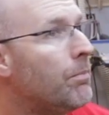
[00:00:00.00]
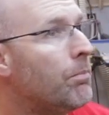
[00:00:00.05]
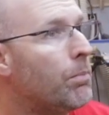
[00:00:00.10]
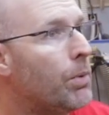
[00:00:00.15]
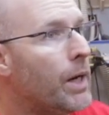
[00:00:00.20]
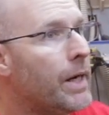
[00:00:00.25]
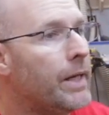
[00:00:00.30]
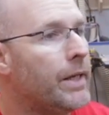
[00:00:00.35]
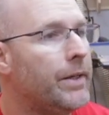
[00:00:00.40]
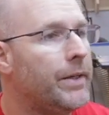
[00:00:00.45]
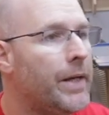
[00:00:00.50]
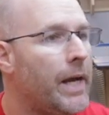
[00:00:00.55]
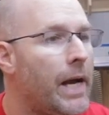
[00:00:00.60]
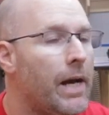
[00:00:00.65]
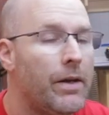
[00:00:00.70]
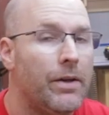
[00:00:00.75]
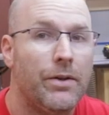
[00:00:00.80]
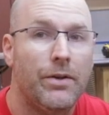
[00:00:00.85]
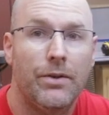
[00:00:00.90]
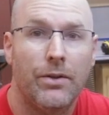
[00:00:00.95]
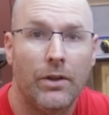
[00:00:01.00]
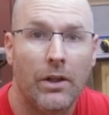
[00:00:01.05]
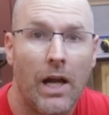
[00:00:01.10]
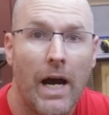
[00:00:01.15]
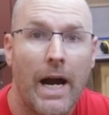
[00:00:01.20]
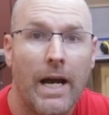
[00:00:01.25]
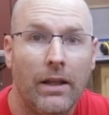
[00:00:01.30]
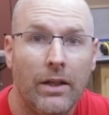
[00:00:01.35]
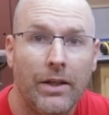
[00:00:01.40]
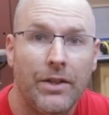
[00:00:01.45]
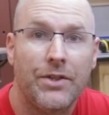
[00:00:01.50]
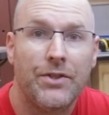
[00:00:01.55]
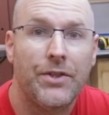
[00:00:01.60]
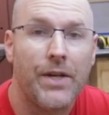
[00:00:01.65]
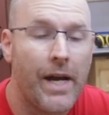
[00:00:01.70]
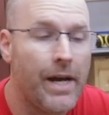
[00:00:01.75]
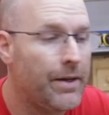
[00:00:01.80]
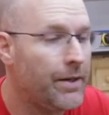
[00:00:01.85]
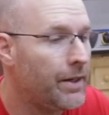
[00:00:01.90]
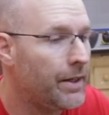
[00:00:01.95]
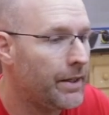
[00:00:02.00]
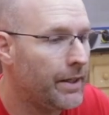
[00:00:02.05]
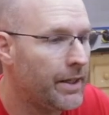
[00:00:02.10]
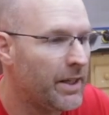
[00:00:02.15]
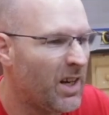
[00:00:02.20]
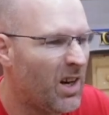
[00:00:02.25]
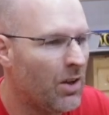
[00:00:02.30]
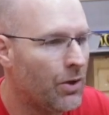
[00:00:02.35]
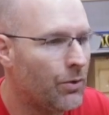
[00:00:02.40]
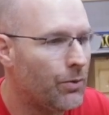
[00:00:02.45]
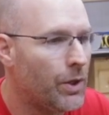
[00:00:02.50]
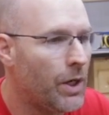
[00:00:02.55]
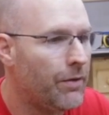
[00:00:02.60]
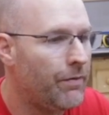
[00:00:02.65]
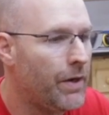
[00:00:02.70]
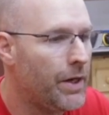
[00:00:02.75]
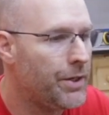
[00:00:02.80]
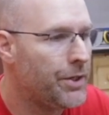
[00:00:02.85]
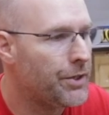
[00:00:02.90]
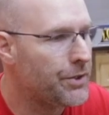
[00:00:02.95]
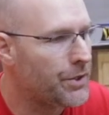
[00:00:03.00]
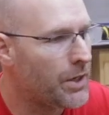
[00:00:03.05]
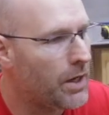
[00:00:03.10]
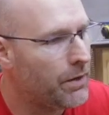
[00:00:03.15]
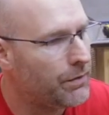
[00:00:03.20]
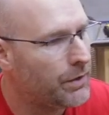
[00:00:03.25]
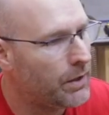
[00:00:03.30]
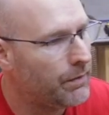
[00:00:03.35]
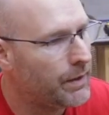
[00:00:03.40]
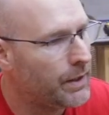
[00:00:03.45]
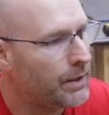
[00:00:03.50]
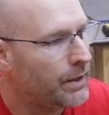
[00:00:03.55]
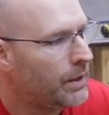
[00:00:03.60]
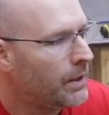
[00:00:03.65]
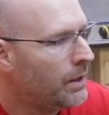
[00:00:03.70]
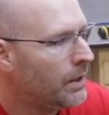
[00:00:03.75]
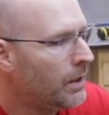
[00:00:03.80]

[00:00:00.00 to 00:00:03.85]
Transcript: and break it down and lightly sand it, get all the rough edges off of it